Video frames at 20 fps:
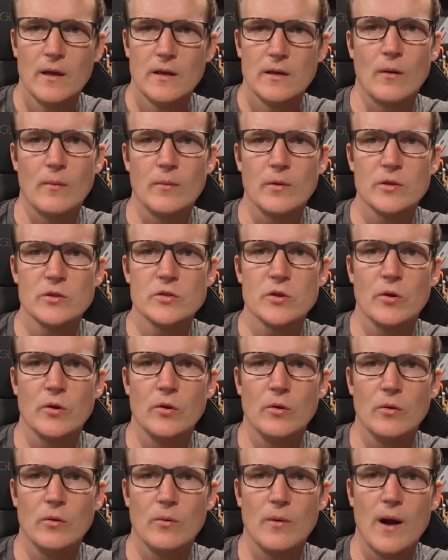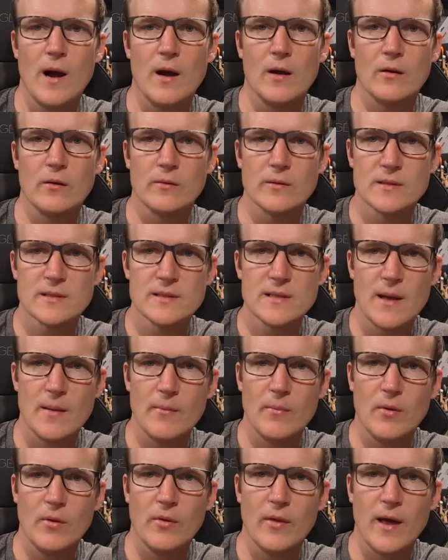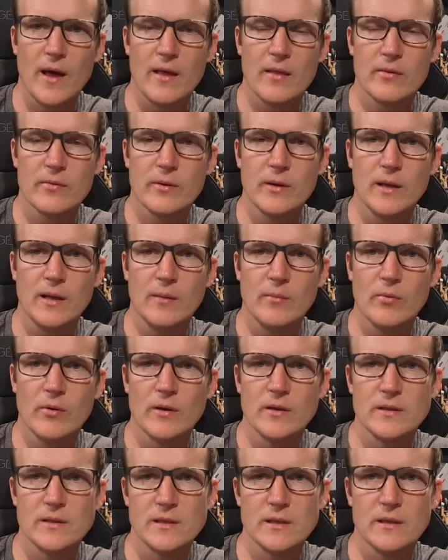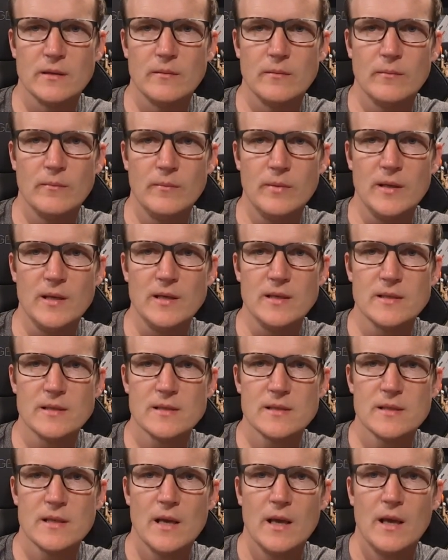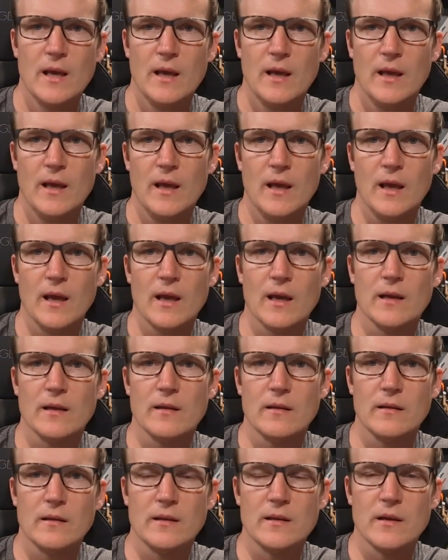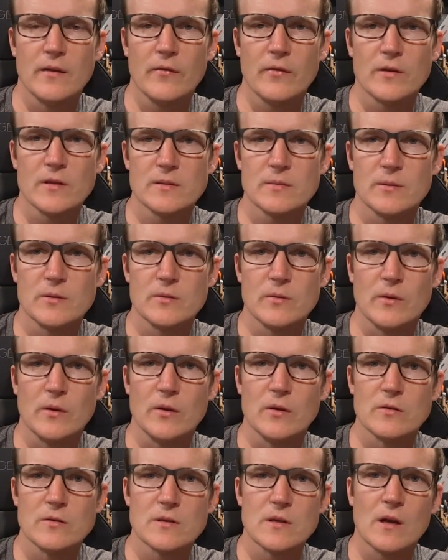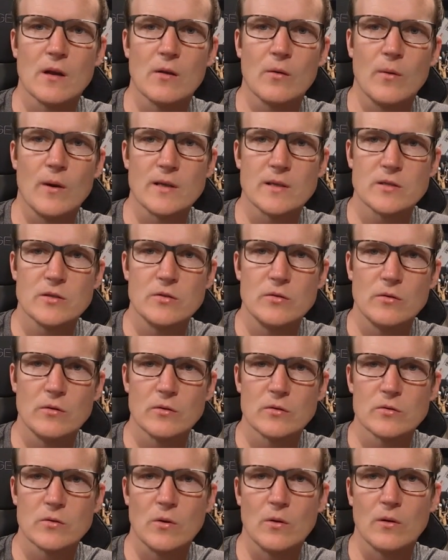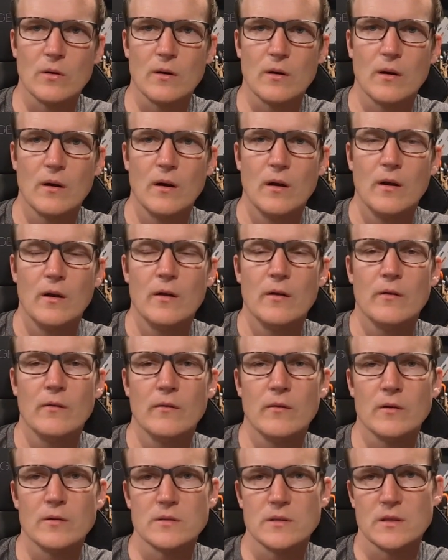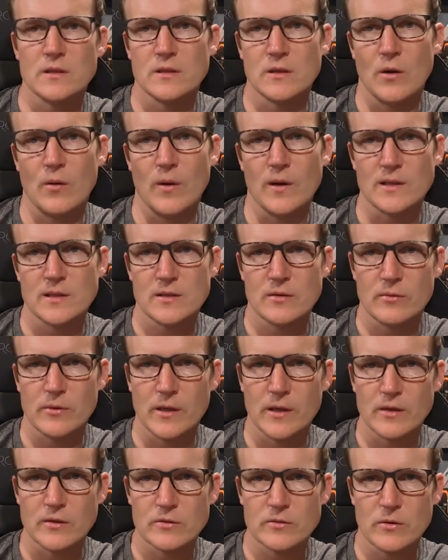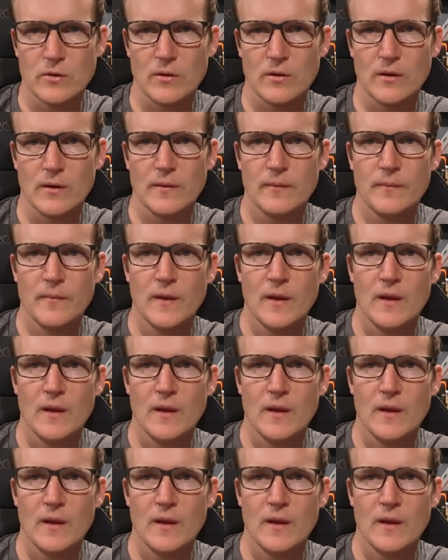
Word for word: So I'm going to show you how to assemble that 3D printed piece and the difference between using a Quest 2 controller versus a Quest 3 controller.